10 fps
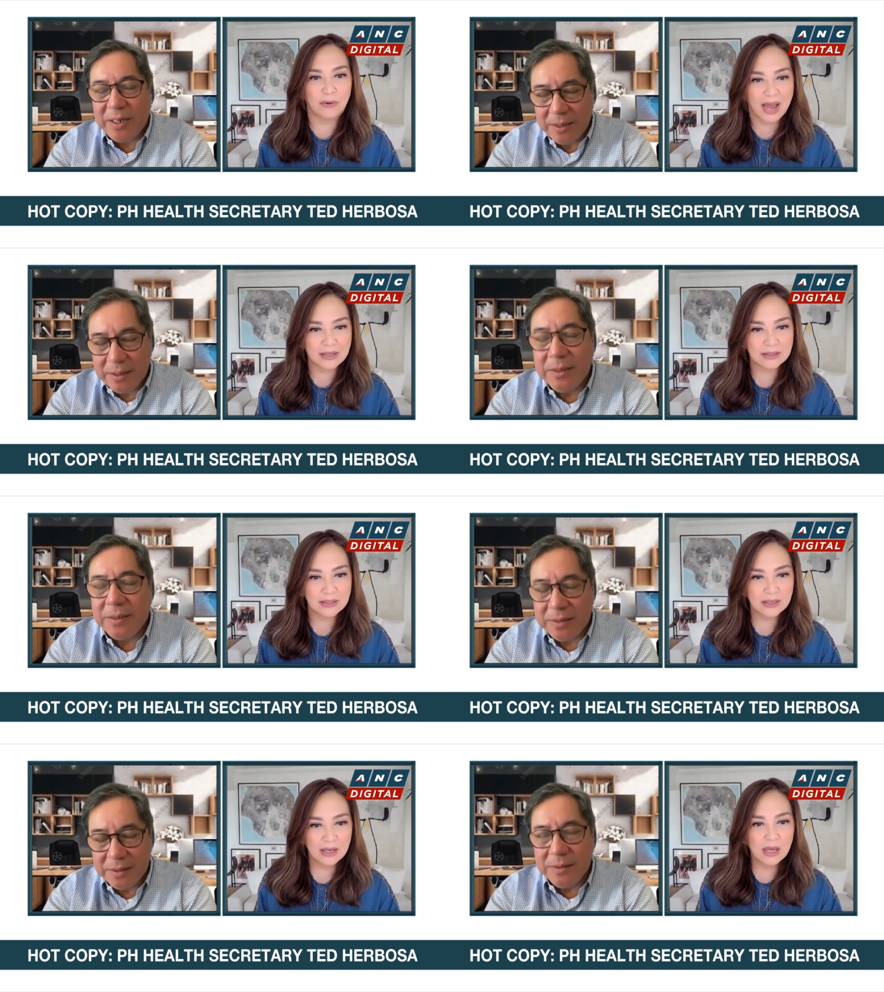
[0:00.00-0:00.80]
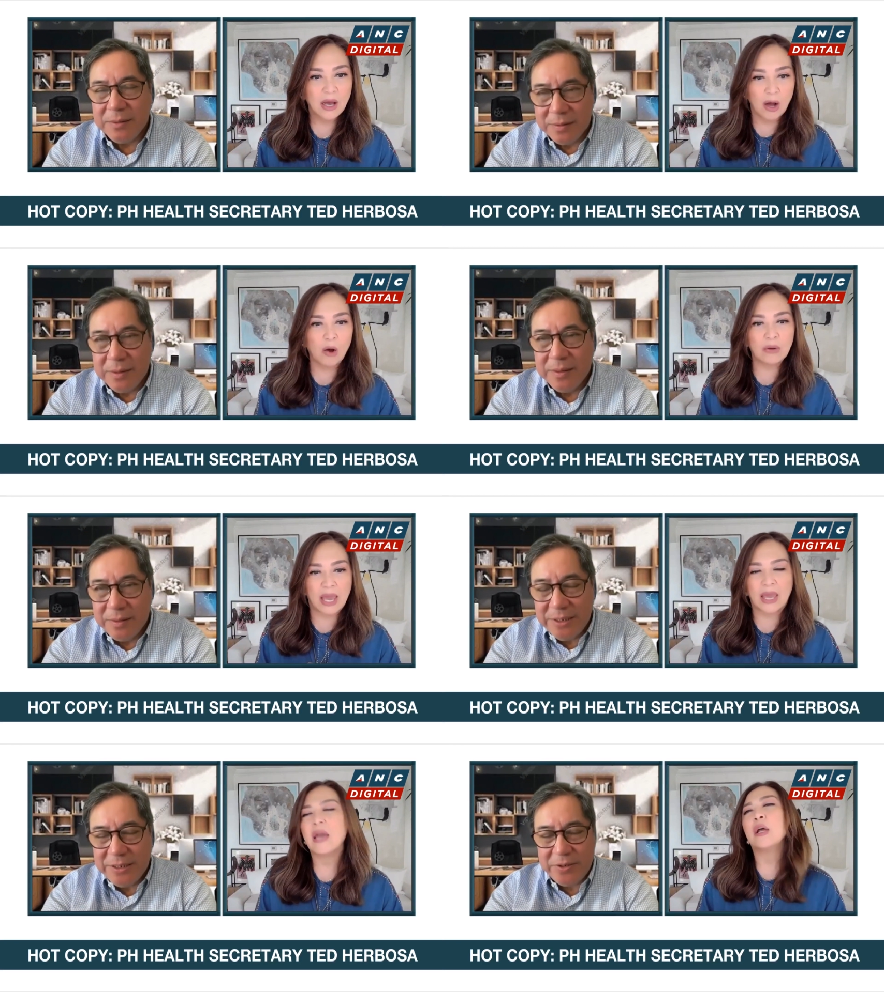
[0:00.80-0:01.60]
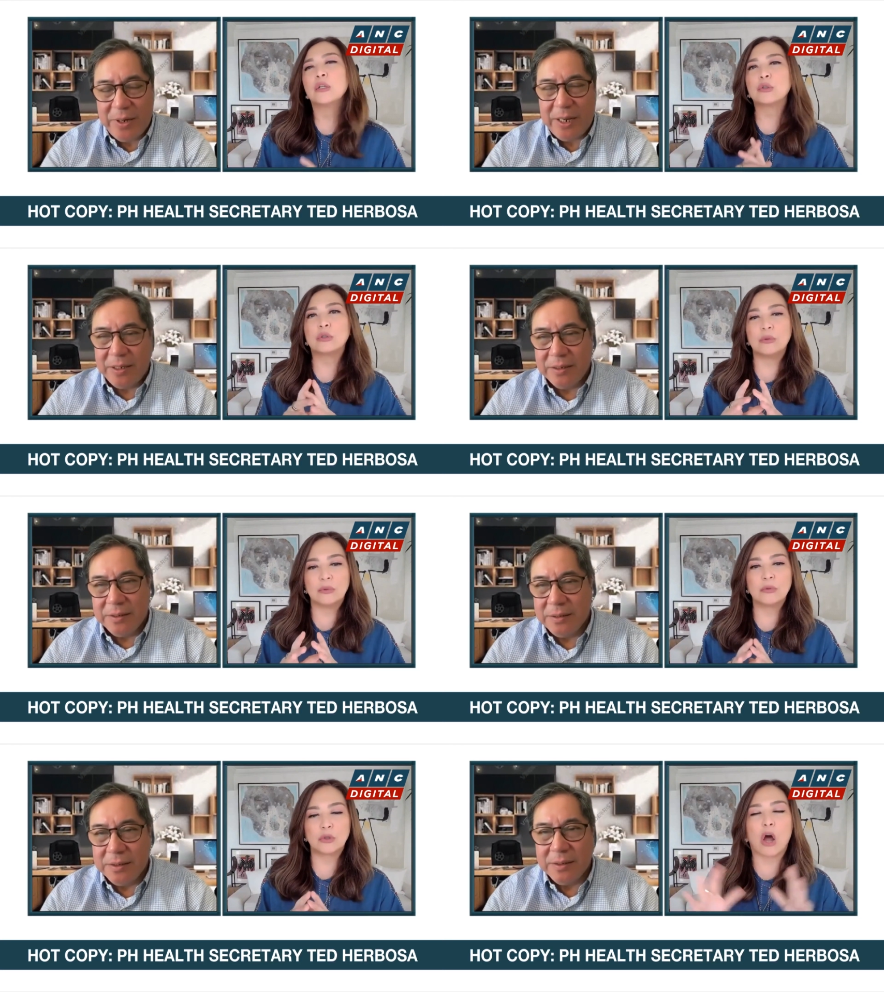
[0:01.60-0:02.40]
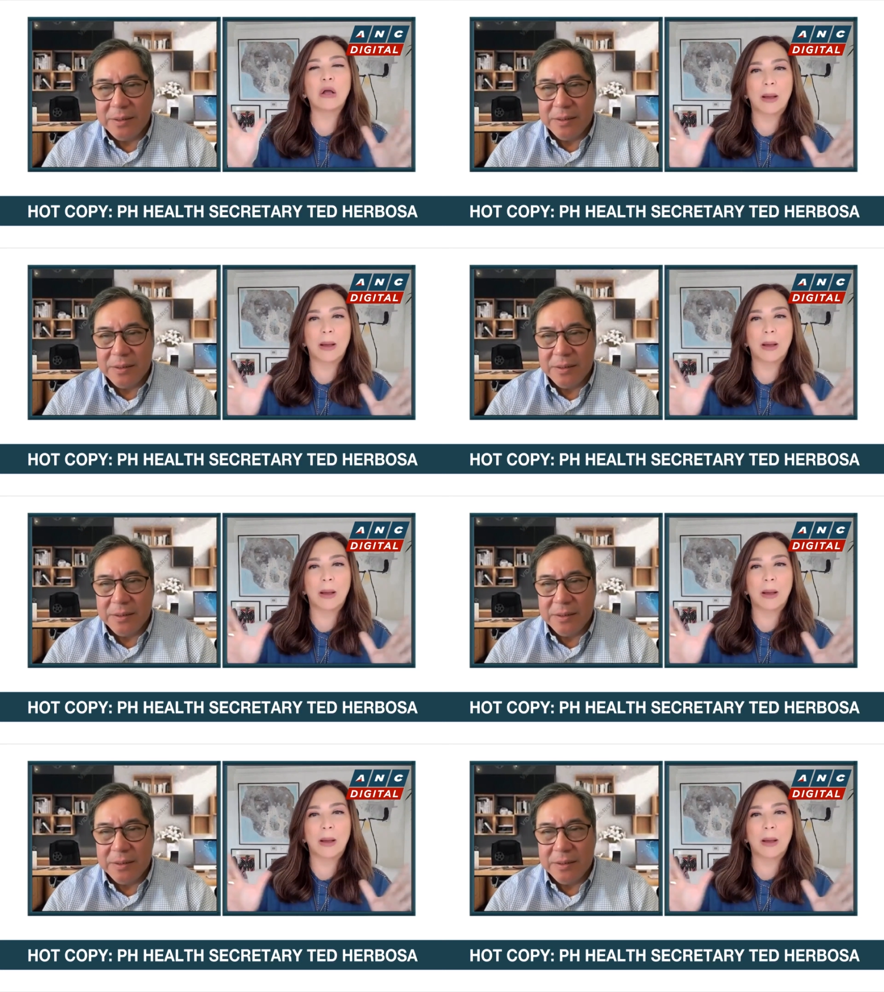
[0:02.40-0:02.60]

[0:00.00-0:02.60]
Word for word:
Speaker 1: correct. Okay. This is correct. Talk